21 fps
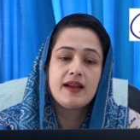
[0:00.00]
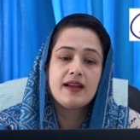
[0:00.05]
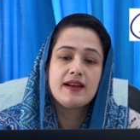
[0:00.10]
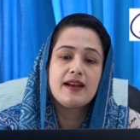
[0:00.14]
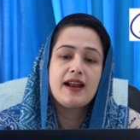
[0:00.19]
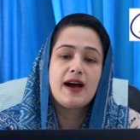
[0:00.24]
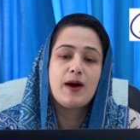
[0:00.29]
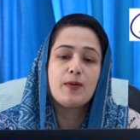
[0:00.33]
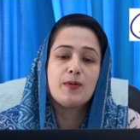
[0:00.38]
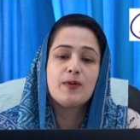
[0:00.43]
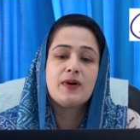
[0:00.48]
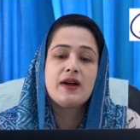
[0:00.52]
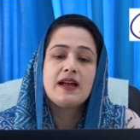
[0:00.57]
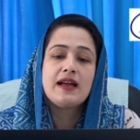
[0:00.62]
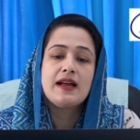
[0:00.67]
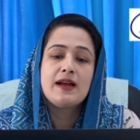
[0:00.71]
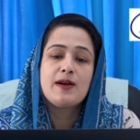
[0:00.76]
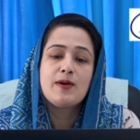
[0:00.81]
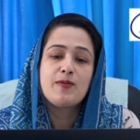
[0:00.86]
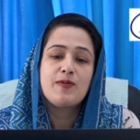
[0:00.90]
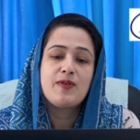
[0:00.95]
Now,
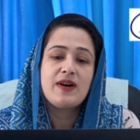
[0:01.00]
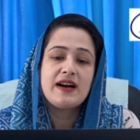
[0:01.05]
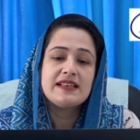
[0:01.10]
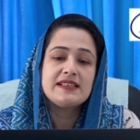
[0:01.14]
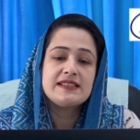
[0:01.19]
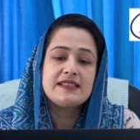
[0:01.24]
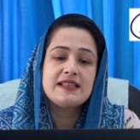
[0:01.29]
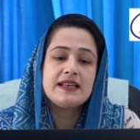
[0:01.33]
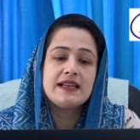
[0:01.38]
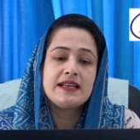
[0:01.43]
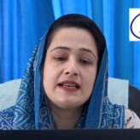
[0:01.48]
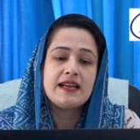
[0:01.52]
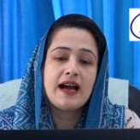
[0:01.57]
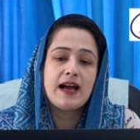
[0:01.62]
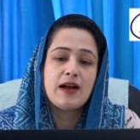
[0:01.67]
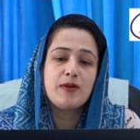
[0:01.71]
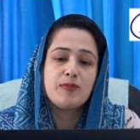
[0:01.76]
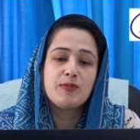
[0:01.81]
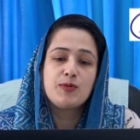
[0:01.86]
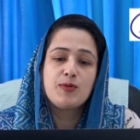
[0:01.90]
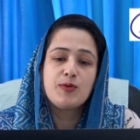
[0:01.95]
firstly,
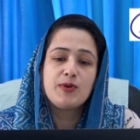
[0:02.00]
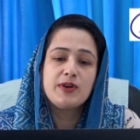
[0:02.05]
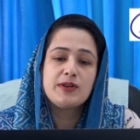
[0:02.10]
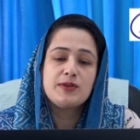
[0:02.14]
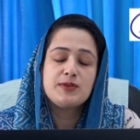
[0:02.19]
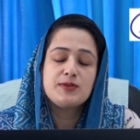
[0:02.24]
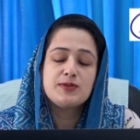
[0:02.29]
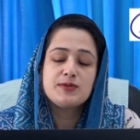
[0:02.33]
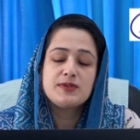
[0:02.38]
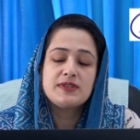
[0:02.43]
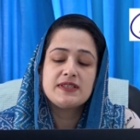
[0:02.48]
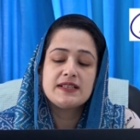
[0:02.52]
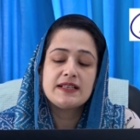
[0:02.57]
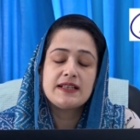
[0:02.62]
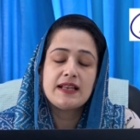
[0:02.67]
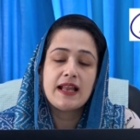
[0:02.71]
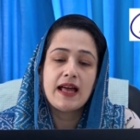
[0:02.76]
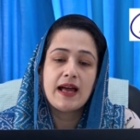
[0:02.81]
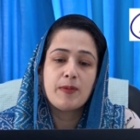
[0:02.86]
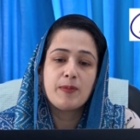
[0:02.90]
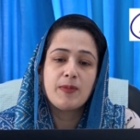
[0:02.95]
I am going to
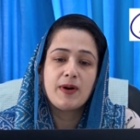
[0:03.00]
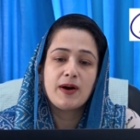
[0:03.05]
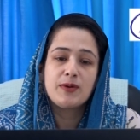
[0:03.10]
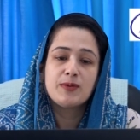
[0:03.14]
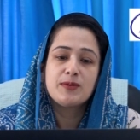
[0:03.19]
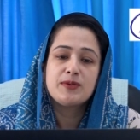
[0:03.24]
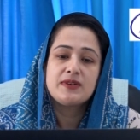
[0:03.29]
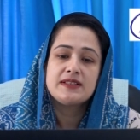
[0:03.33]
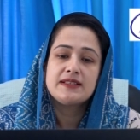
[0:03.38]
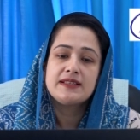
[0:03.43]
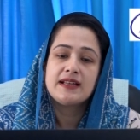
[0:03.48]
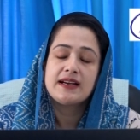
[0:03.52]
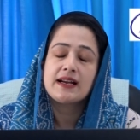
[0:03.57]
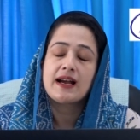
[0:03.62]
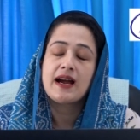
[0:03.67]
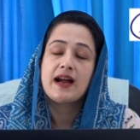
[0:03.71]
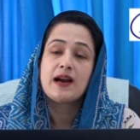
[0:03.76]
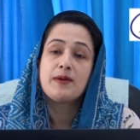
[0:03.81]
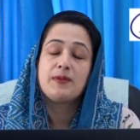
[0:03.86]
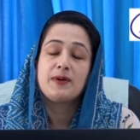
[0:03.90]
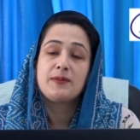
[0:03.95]
tell about the
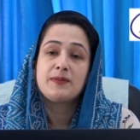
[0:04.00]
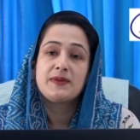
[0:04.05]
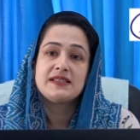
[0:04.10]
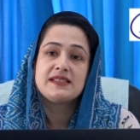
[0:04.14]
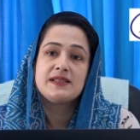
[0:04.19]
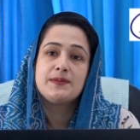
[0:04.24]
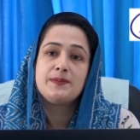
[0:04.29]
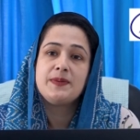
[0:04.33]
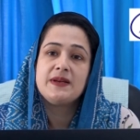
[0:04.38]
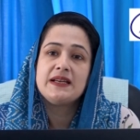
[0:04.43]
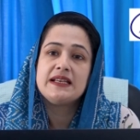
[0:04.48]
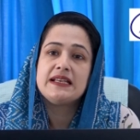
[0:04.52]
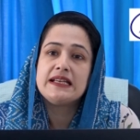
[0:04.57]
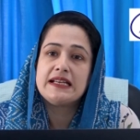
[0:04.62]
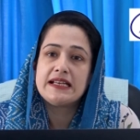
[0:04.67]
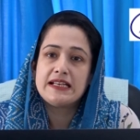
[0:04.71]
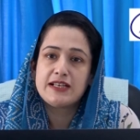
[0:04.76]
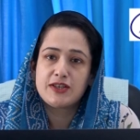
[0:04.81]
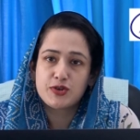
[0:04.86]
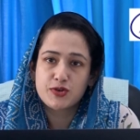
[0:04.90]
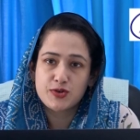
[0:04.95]
carbamazepine
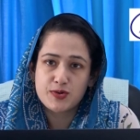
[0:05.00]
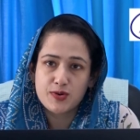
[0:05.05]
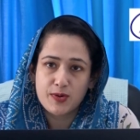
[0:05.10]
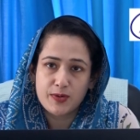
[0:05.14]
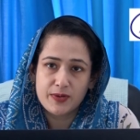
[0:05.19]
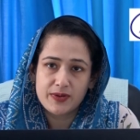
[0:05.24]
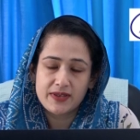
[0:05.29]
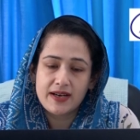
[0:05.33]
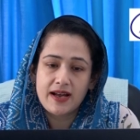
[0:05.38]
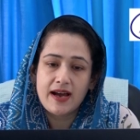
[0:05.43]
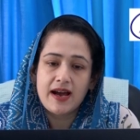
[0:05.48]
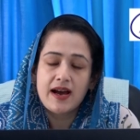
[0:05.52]
in short,